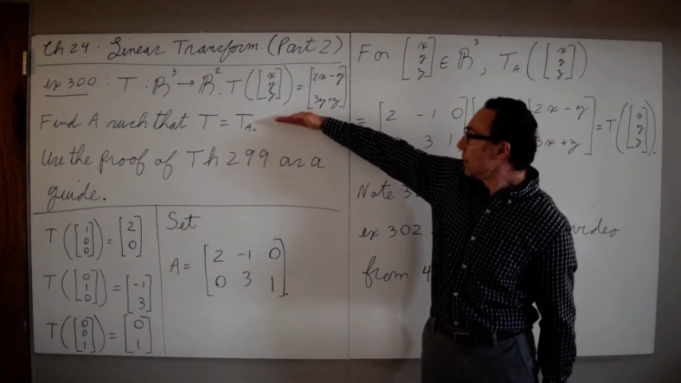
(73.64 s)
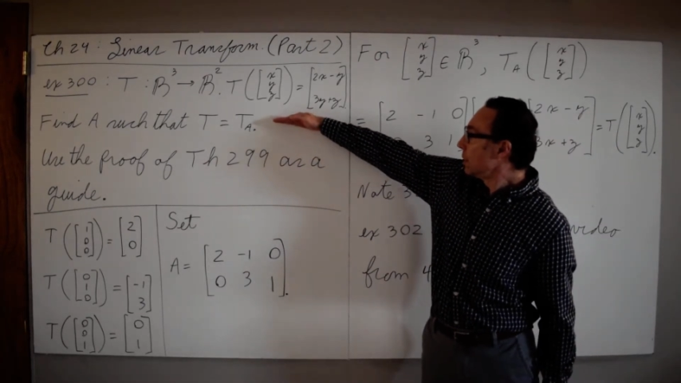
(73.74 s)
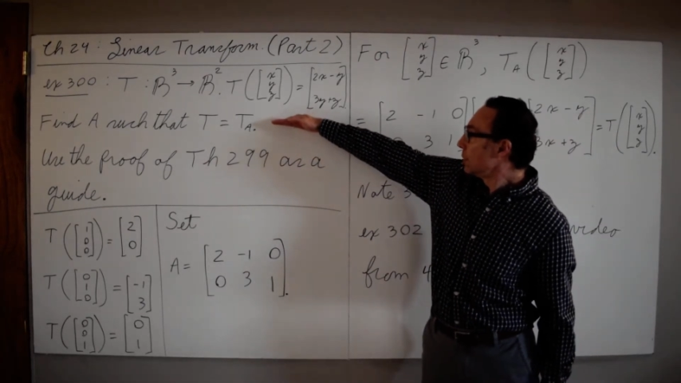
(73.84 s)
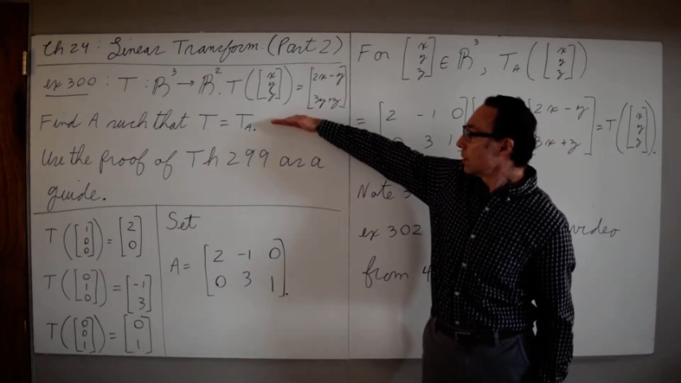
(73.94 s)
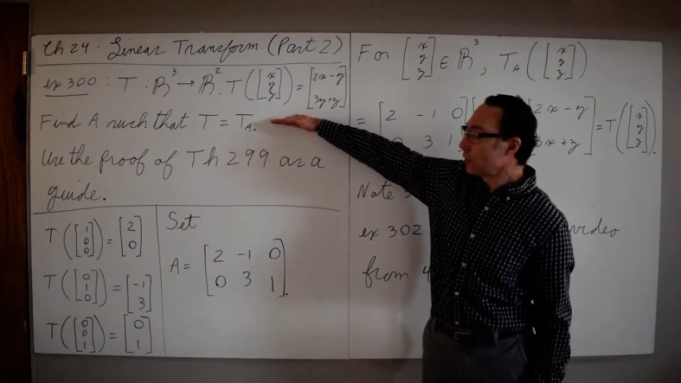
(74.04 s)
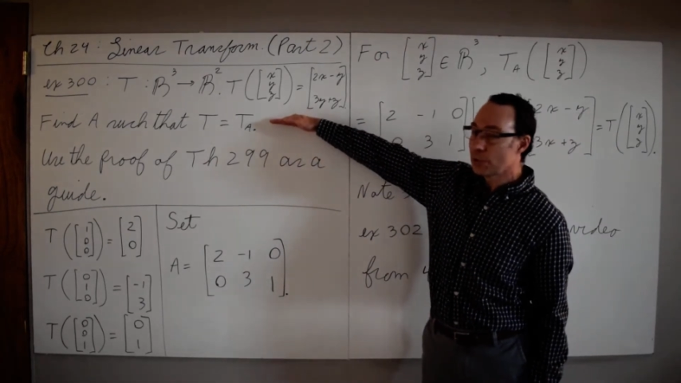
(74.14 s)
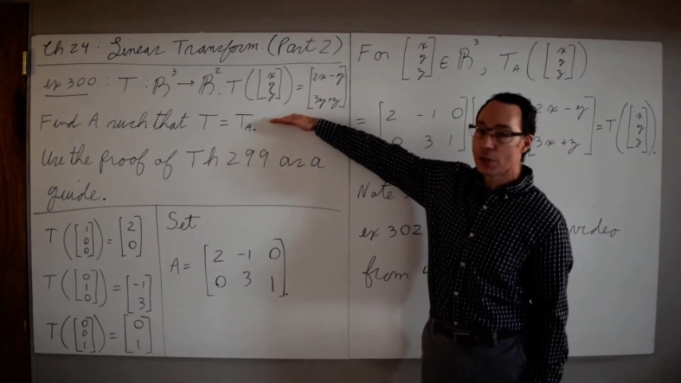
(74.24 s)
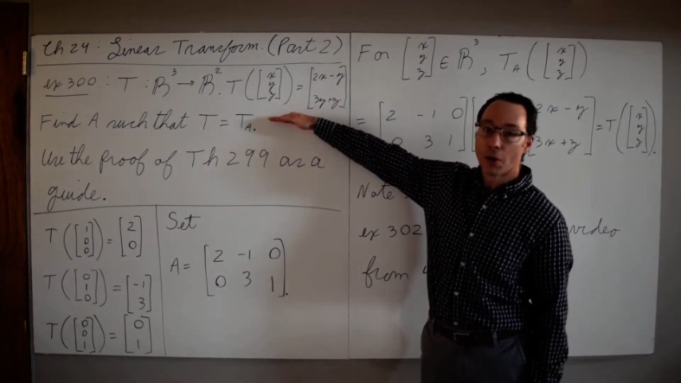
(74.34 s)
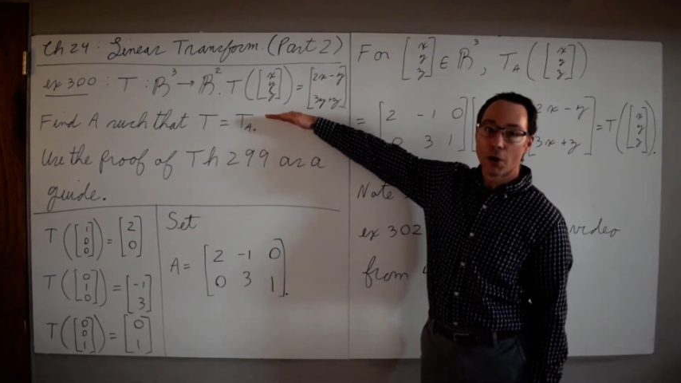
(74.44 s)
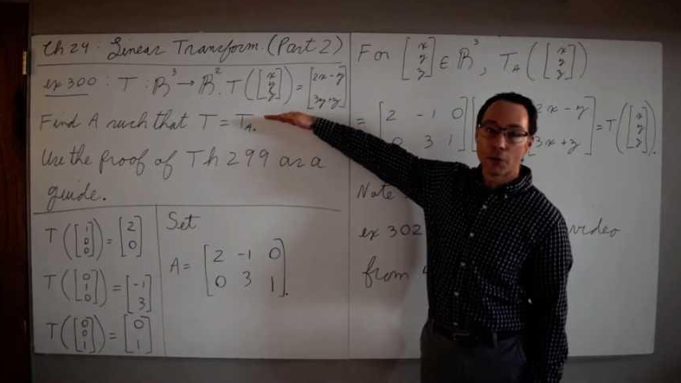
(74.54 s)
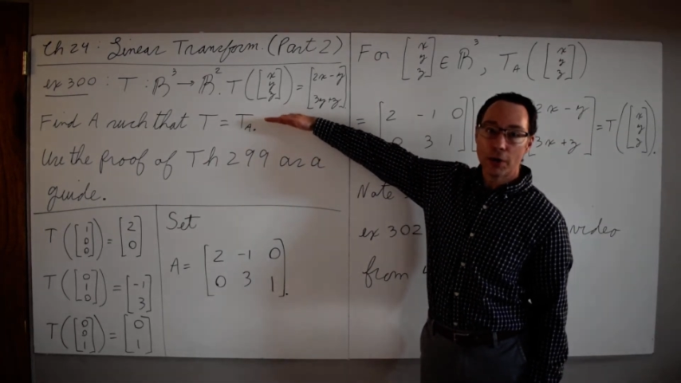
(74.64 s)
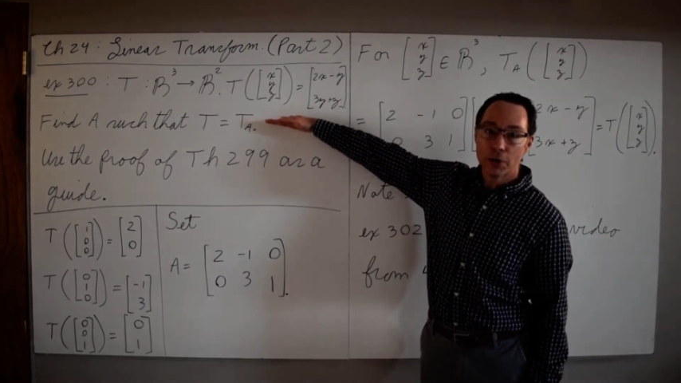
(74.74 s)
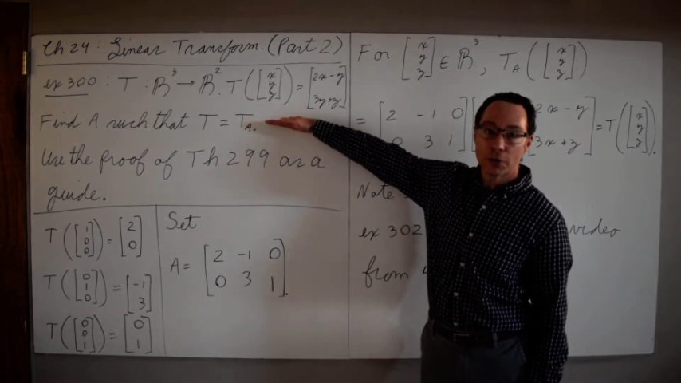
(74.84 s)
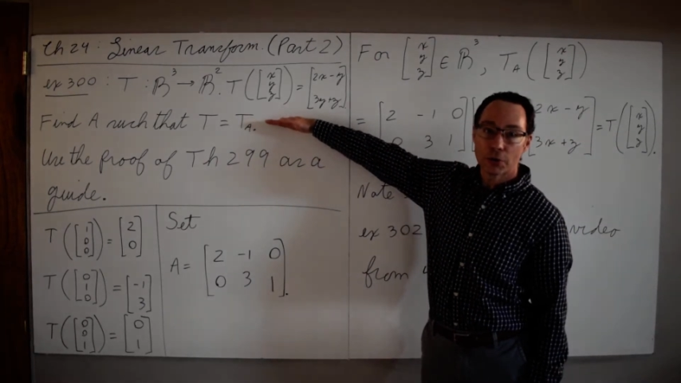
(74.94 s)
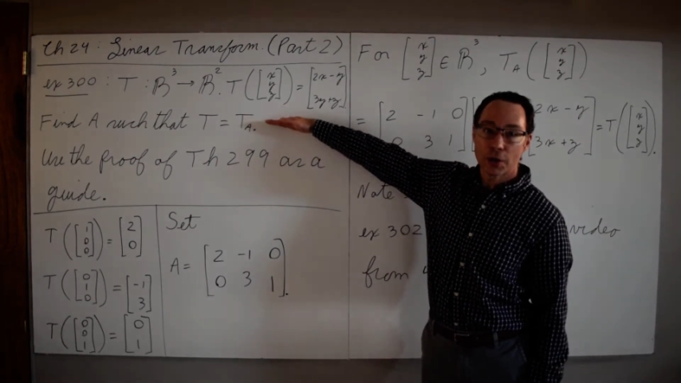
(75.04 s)
such that our
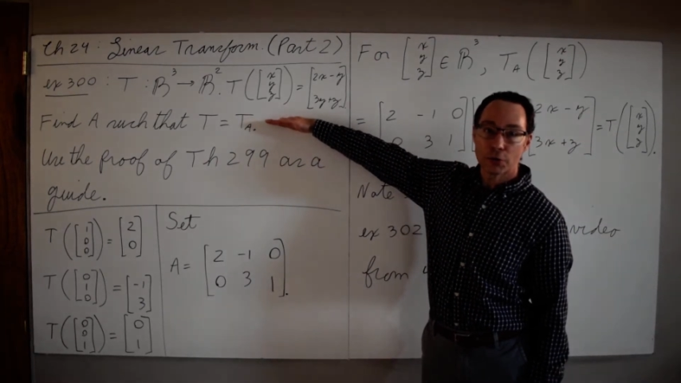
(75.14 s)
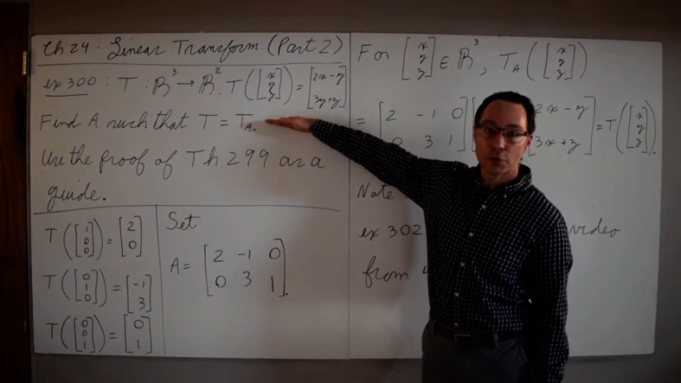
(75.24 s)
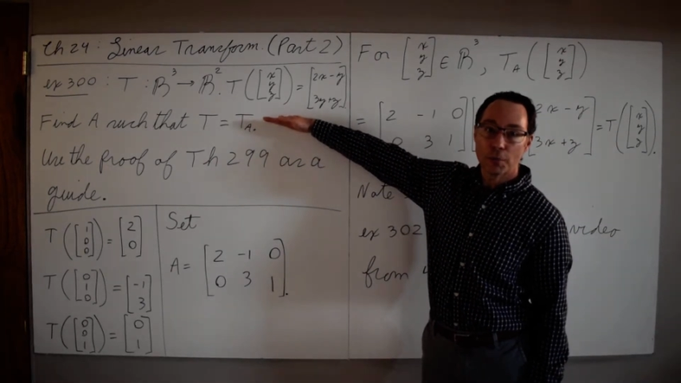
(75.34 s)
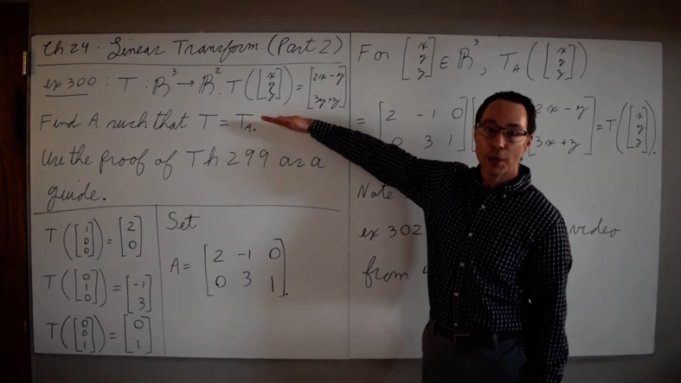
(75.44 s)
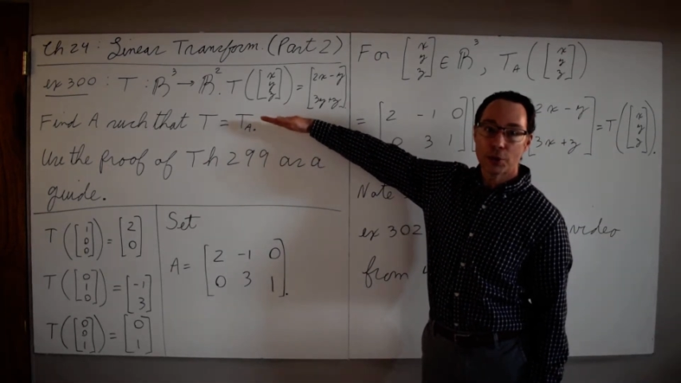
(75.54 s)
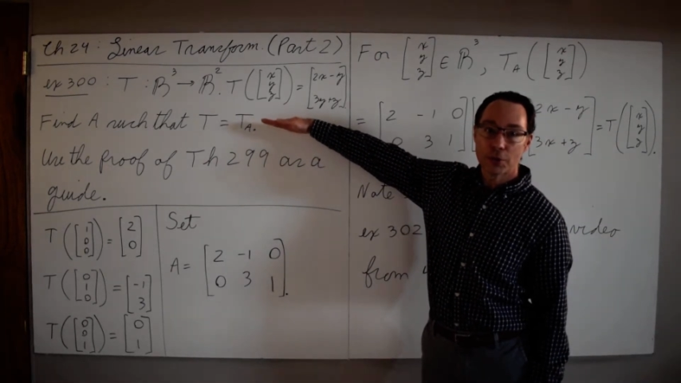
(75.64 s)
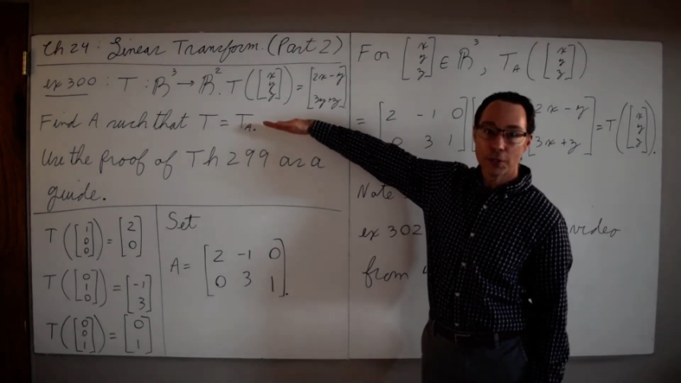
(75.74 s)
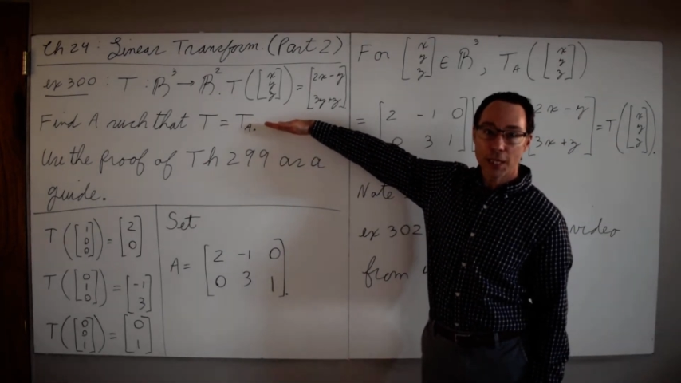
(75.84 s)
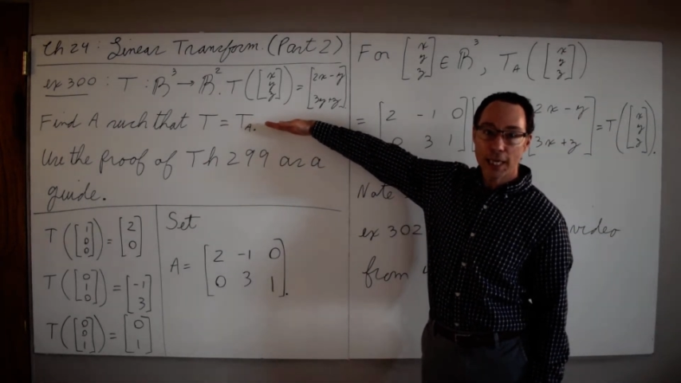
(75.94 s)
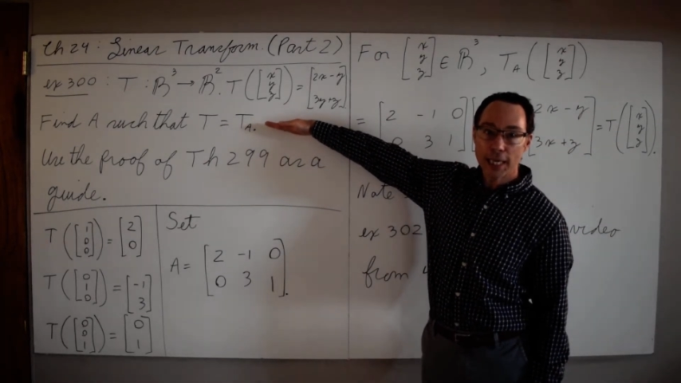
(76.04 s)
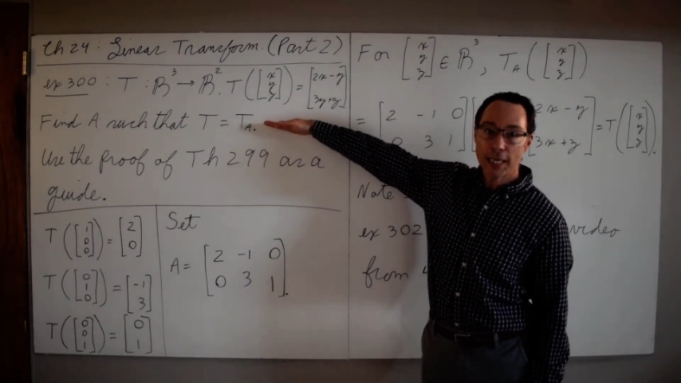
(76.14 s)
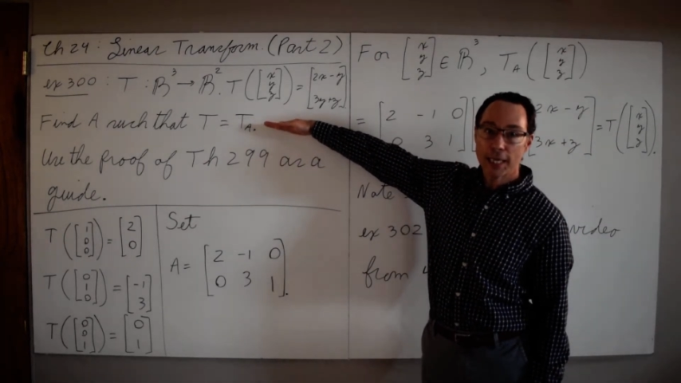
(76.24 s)
linear transformation T